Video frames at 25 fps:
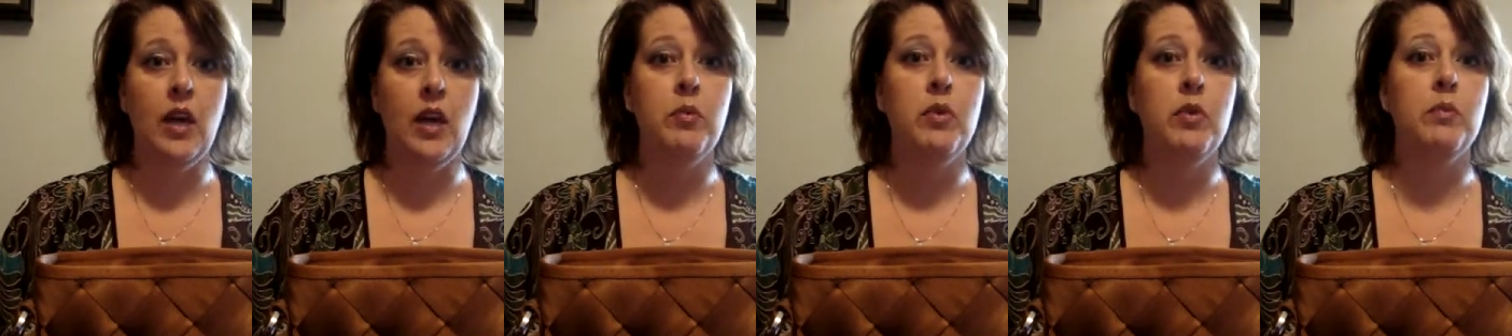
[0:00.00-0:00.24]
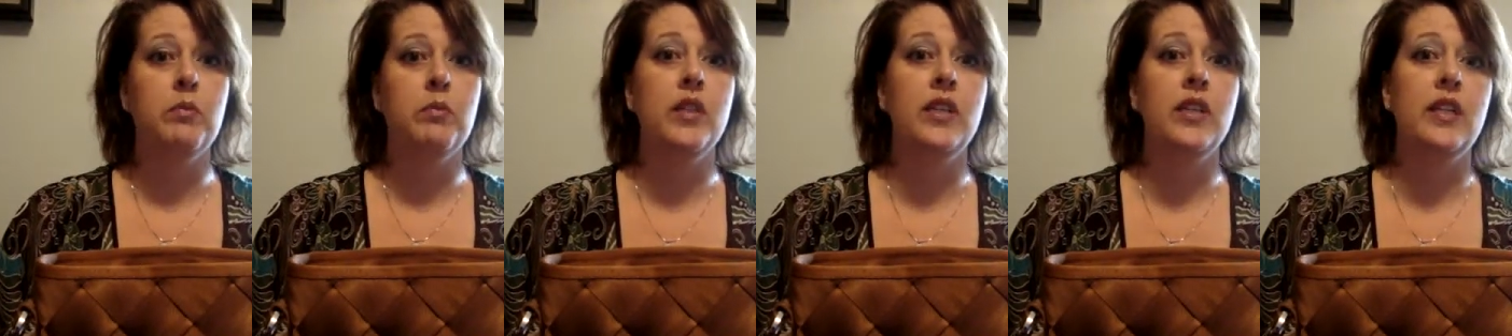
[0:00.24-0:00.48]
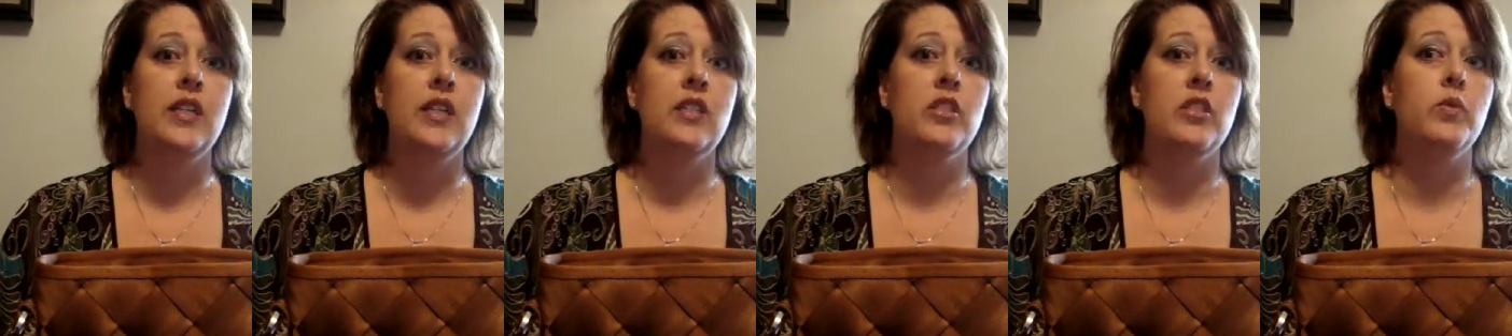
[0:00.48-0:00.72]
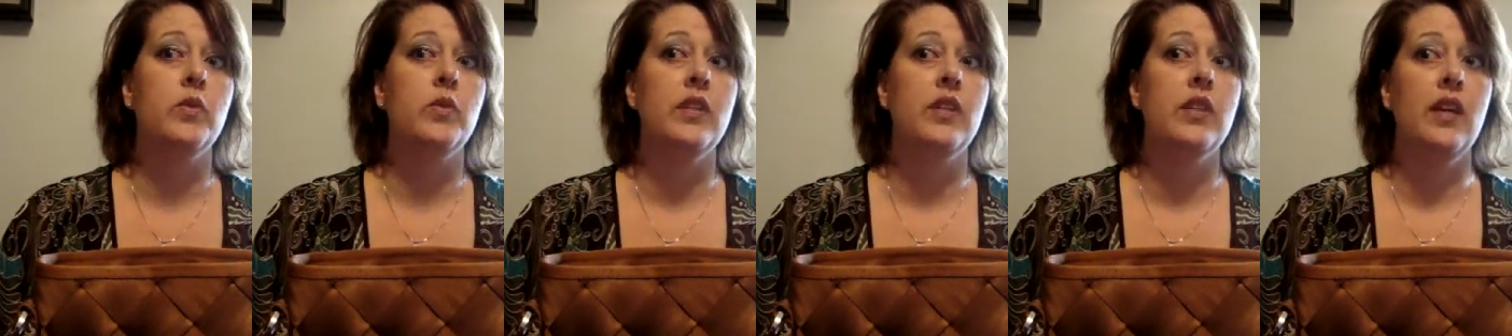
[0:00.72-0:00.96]
I've been
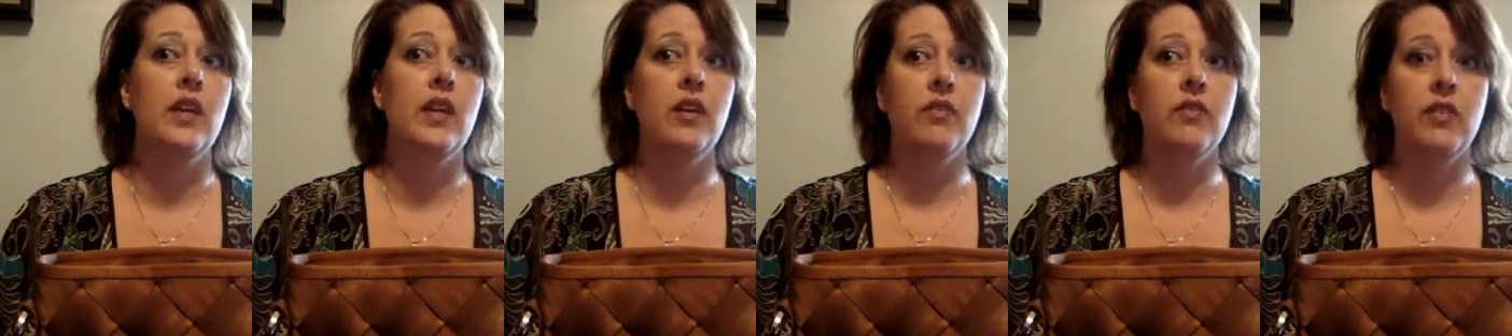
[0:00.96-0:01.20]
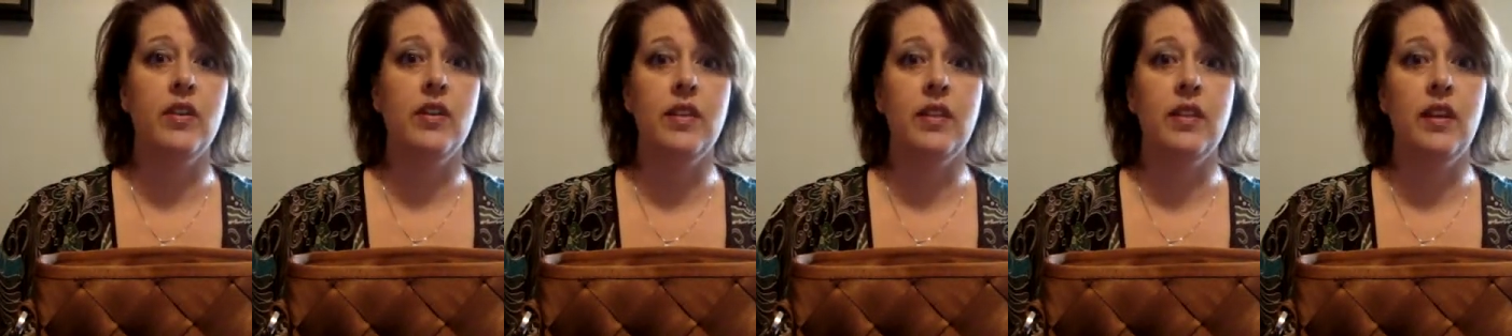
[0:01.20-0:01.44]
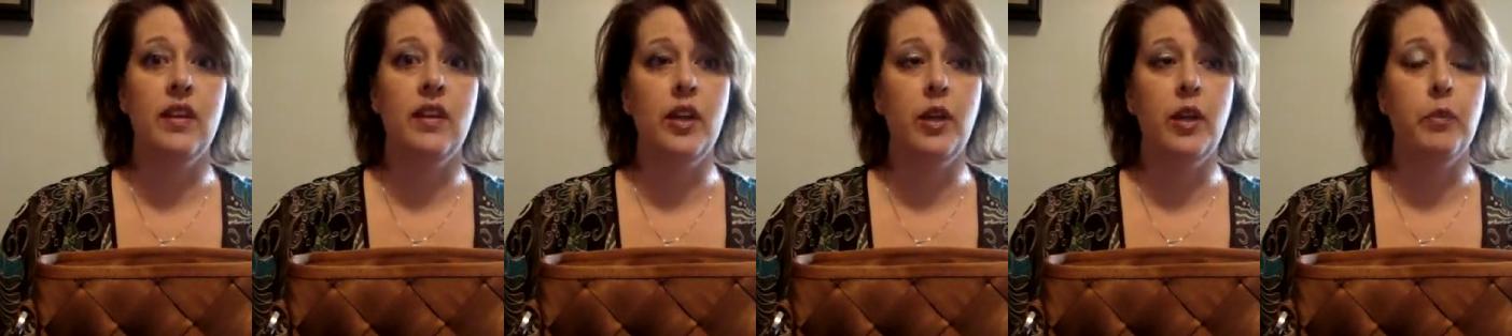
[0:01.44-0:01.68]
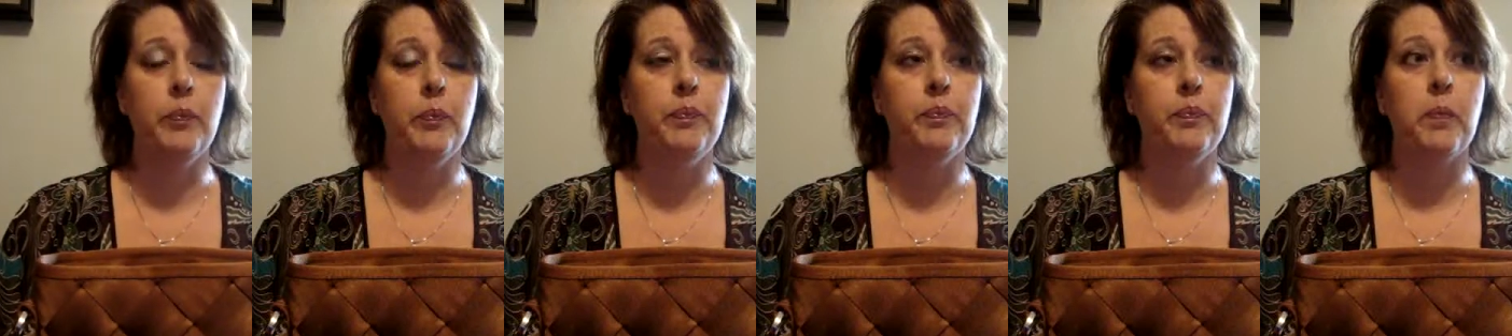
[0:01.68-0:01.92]
pleased with
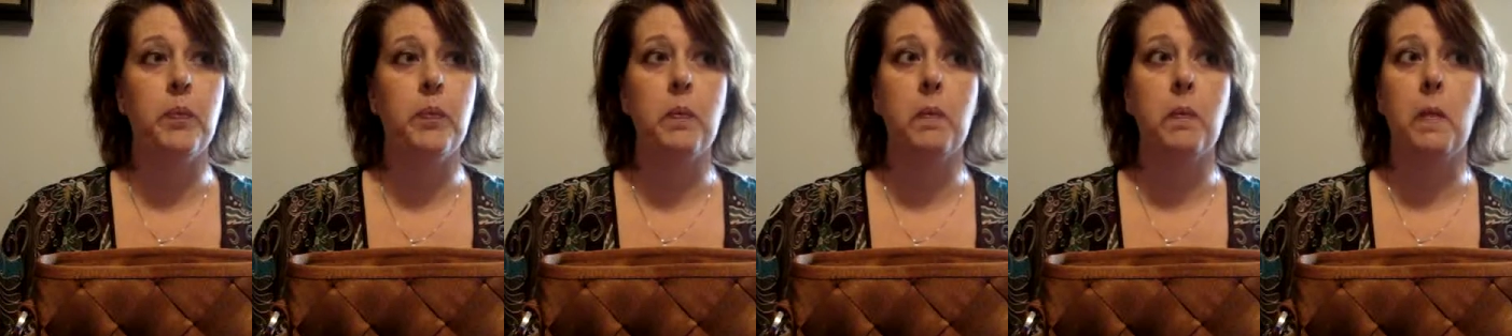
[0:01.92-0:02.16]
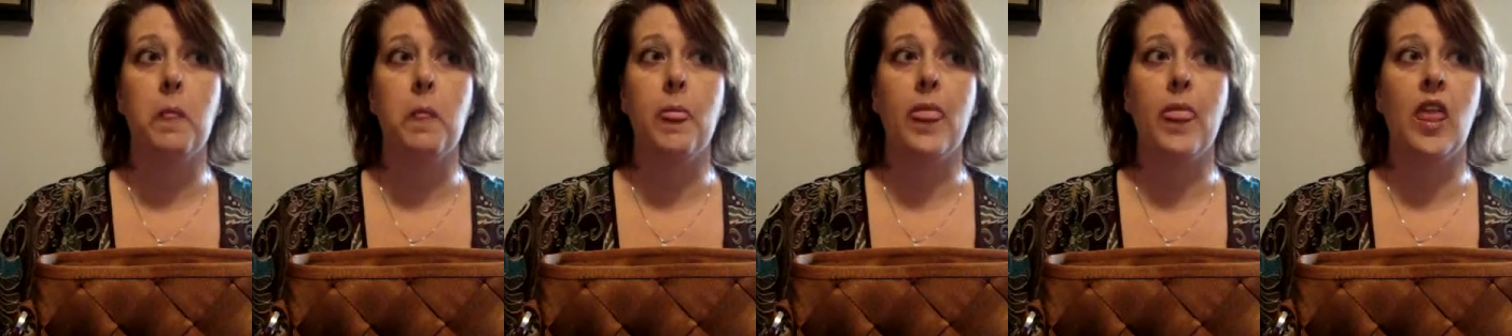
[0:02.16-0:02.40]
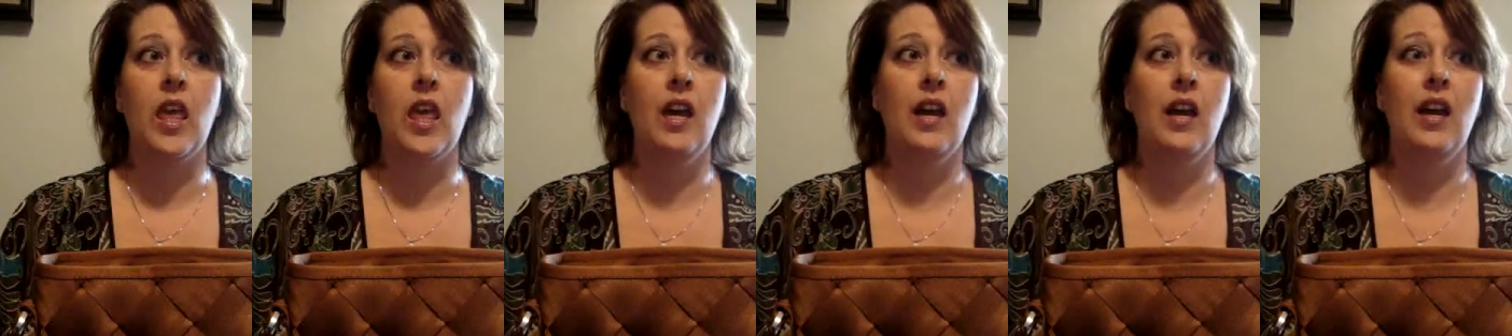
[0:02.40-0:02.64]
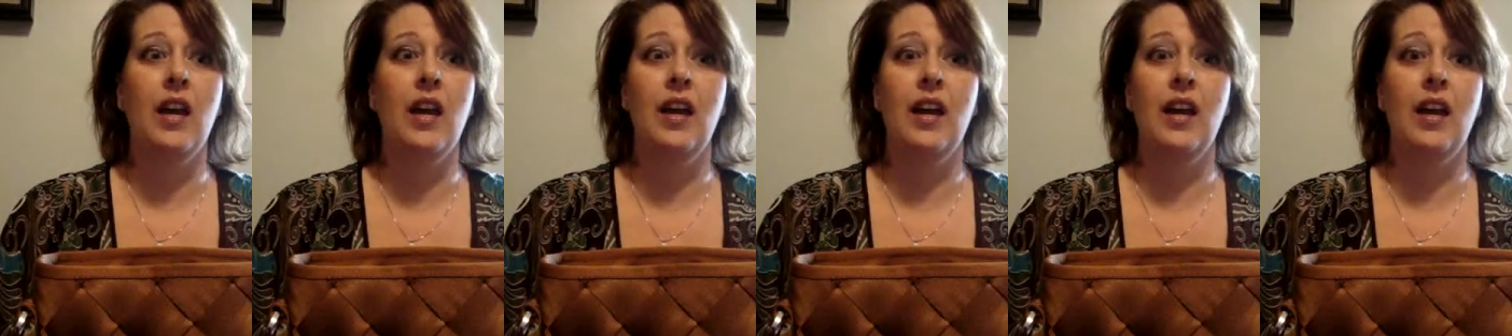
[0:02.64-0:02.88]
everything.
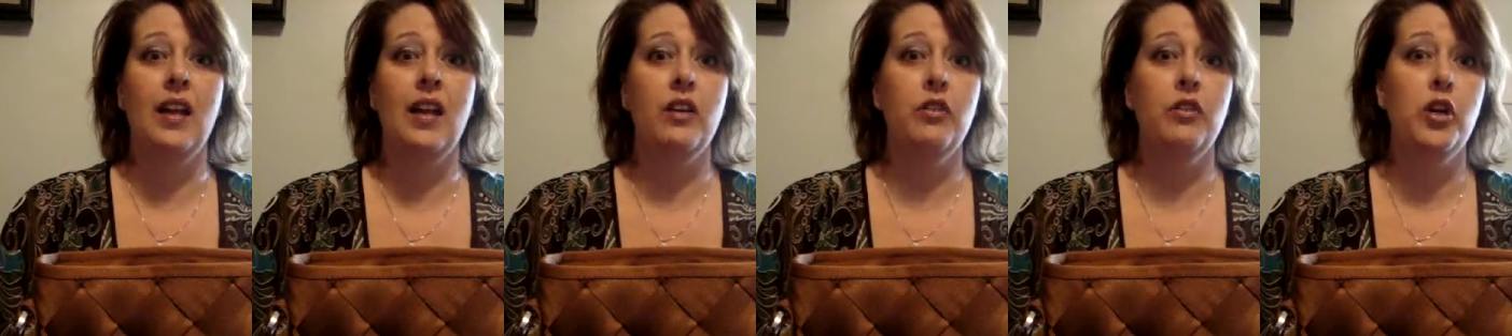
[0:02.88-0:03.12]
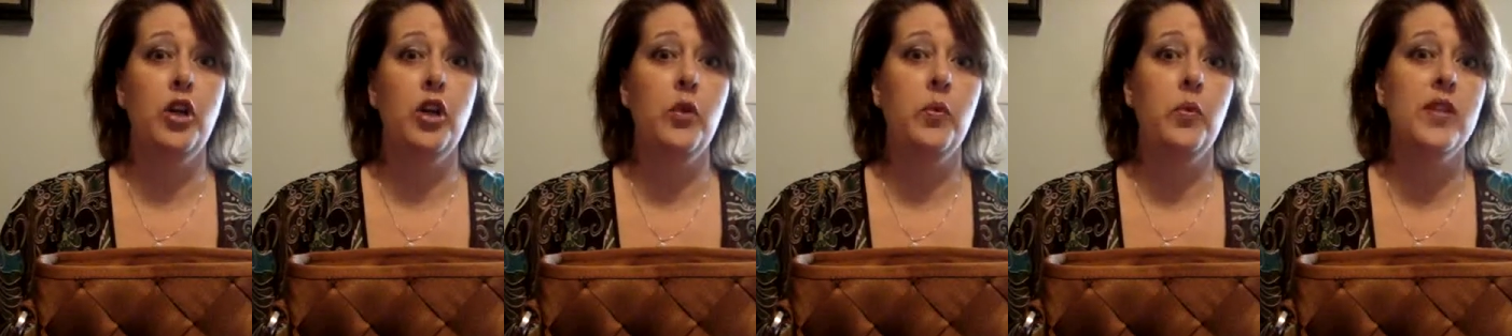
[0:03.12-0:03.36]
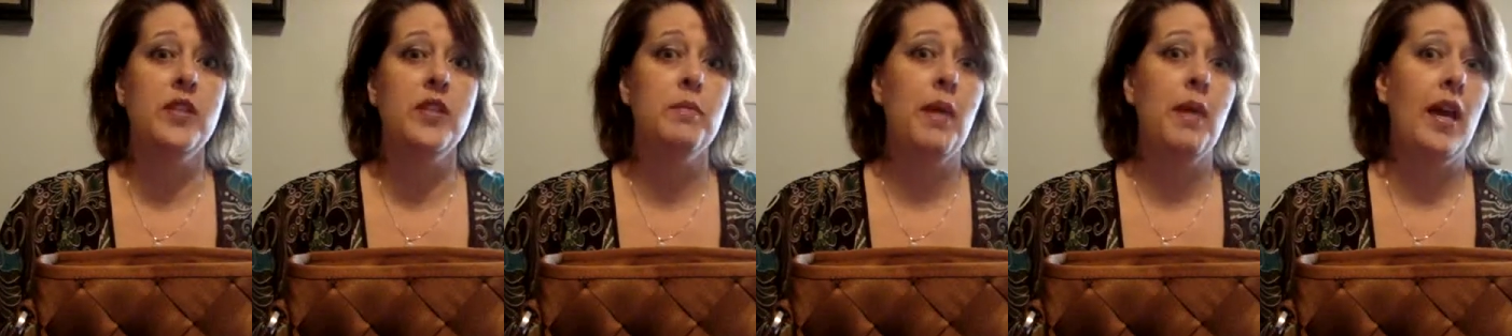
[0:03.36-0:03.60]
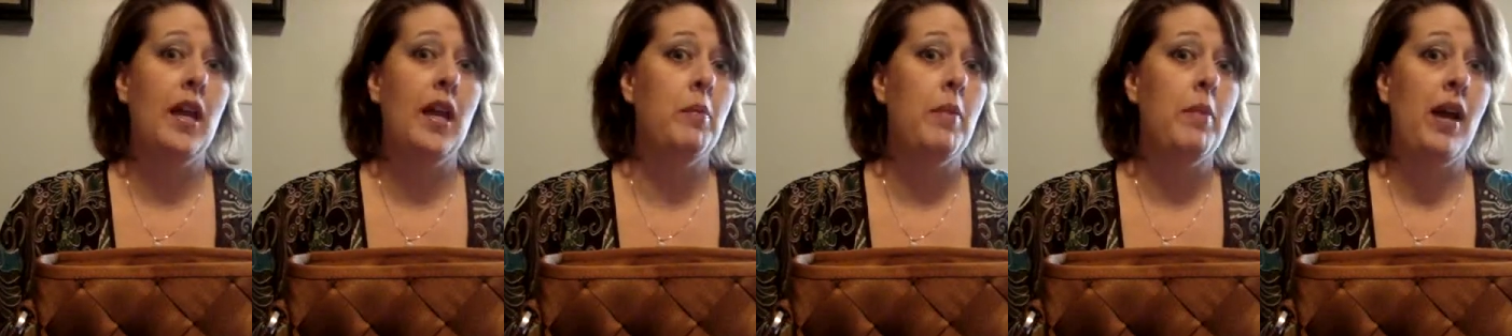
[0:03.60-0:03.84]
I don't know what's
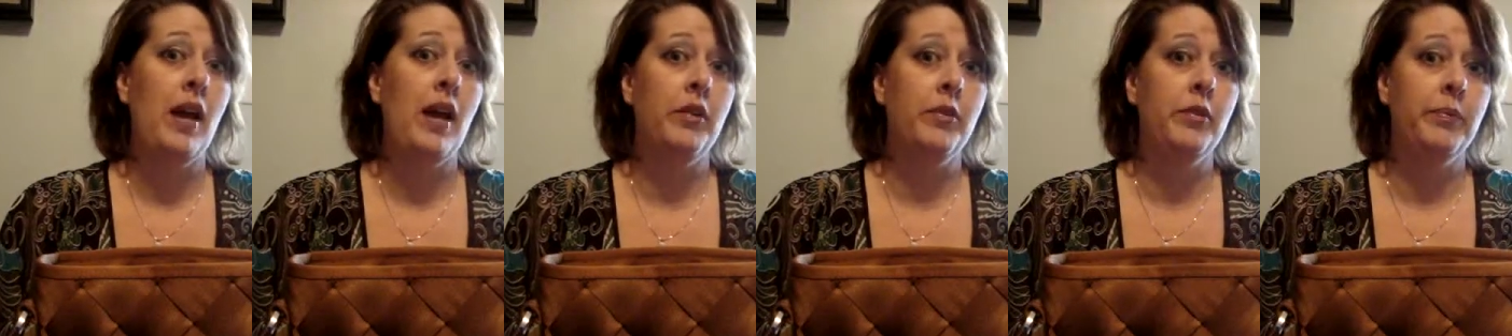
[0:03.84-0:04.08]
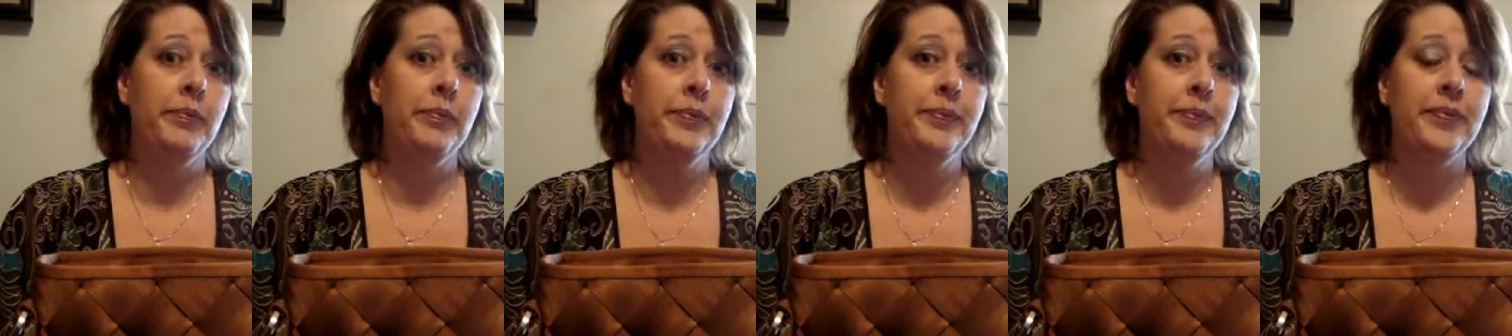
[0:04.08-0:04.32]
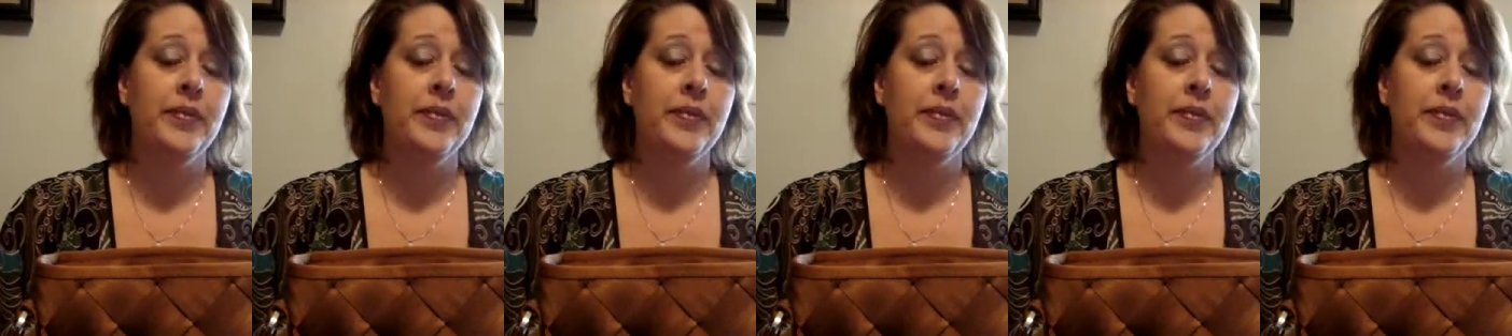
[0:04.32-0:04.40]
bad about them.